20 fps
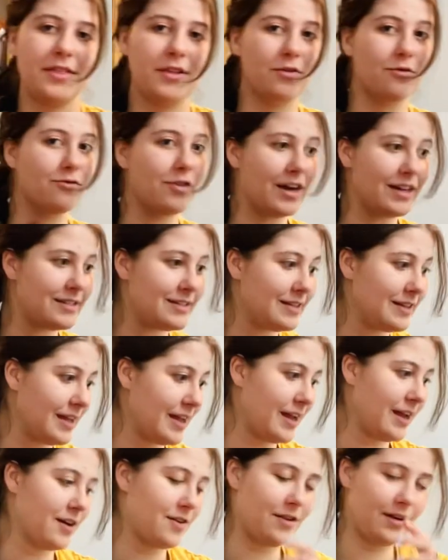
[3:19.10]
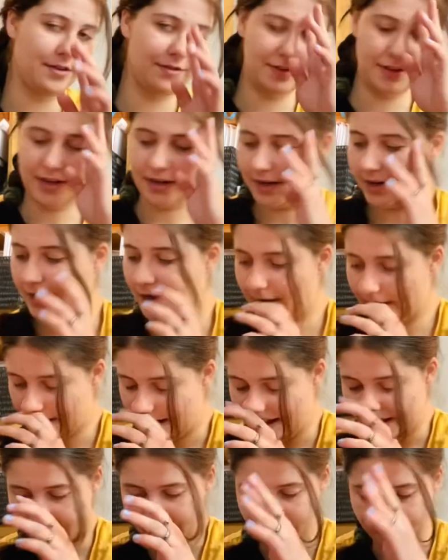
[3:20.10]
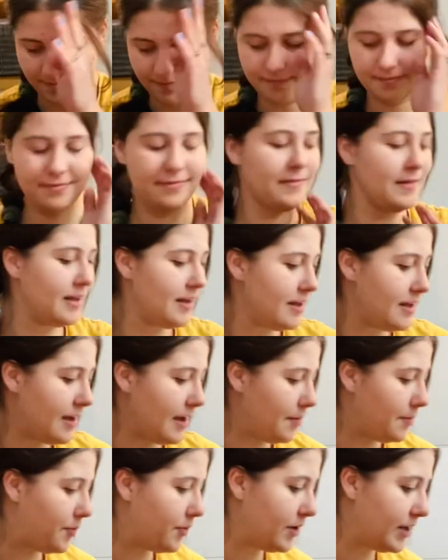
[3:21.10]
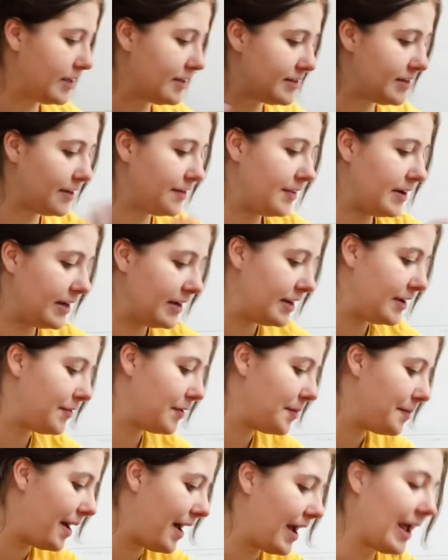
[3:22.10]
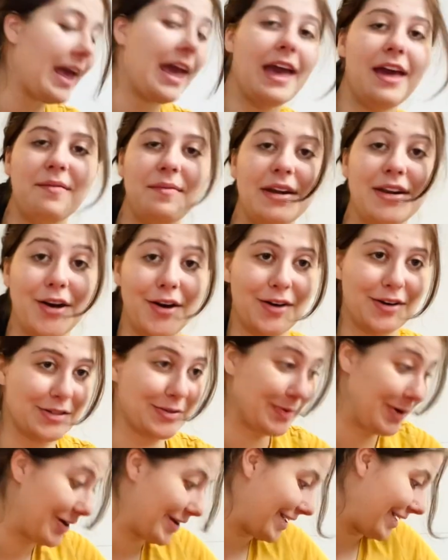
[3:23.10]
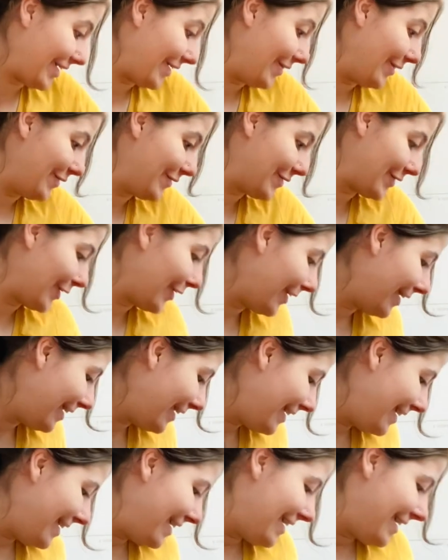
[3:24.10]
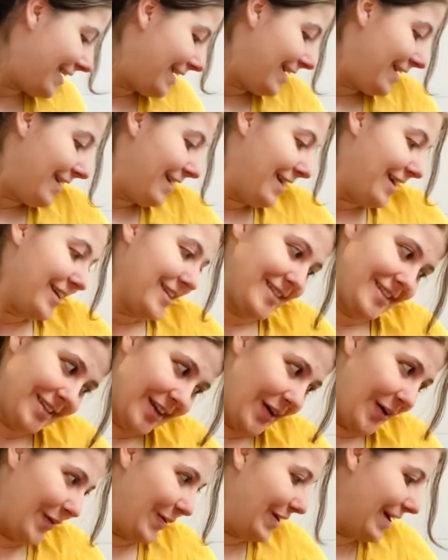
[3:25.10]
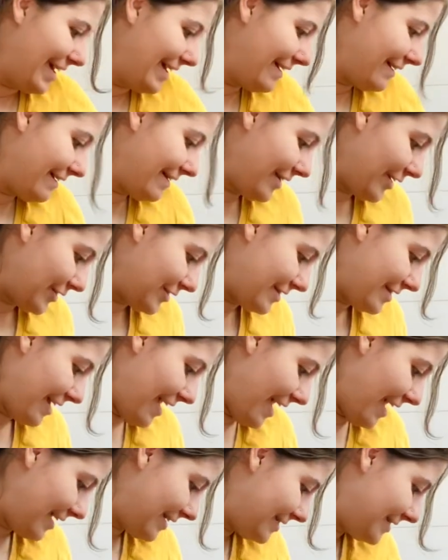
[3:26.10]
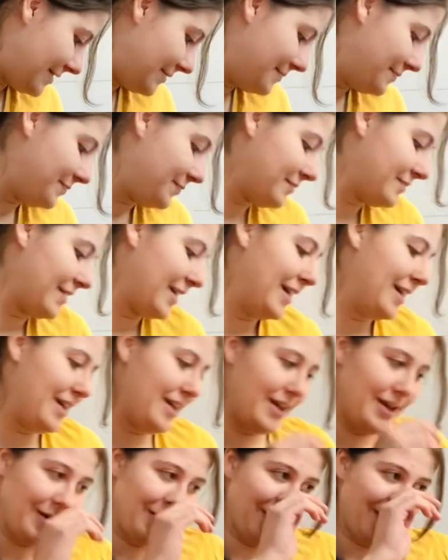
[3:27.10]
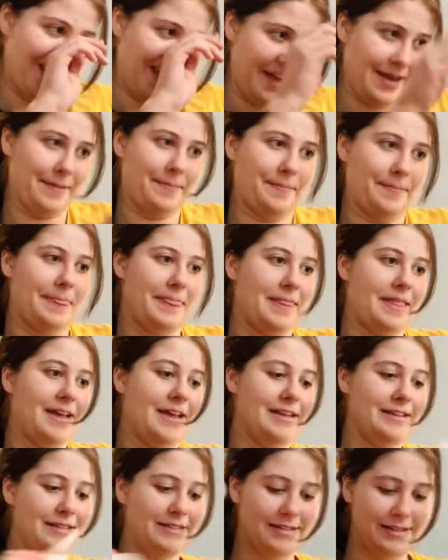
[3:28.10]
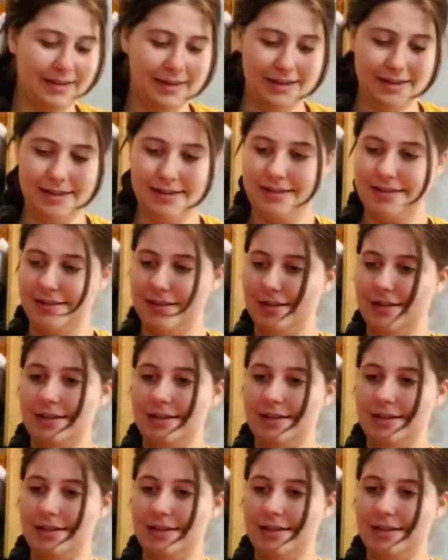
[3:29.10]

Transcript: the rustling around here. um I'm putting stuff in a different bag, and my dog is walking all over, so there's that. Okay, this is